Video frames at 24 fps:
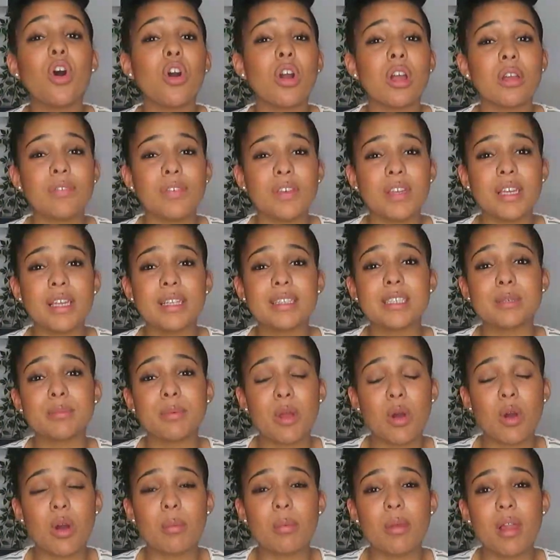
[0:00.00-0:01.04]
or if you need to
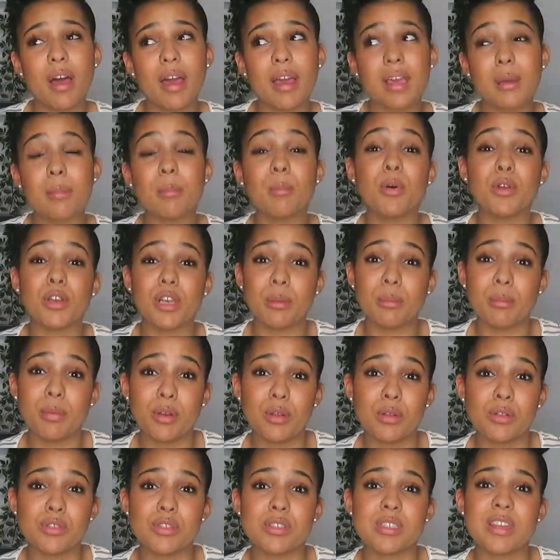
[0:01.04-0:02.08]
blow up like modelling
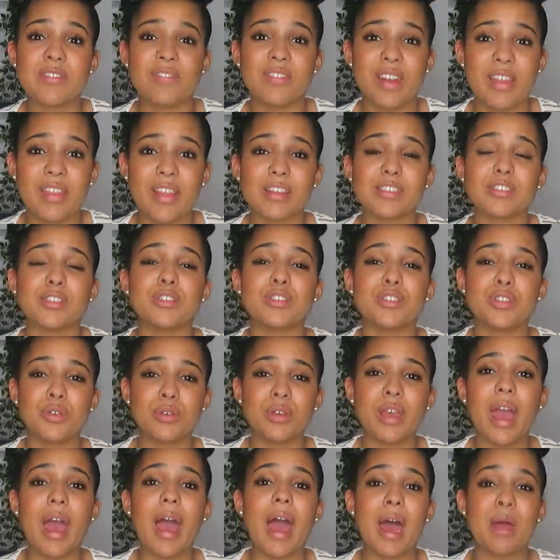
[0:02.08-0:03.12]
balloons or something like that. So do
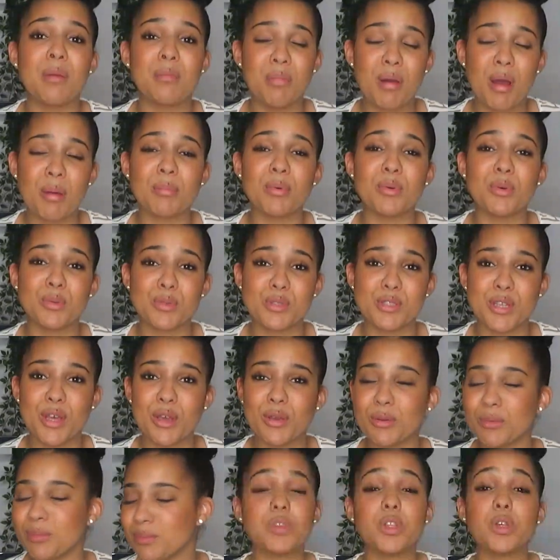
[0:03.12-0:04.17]
get a hand pump also.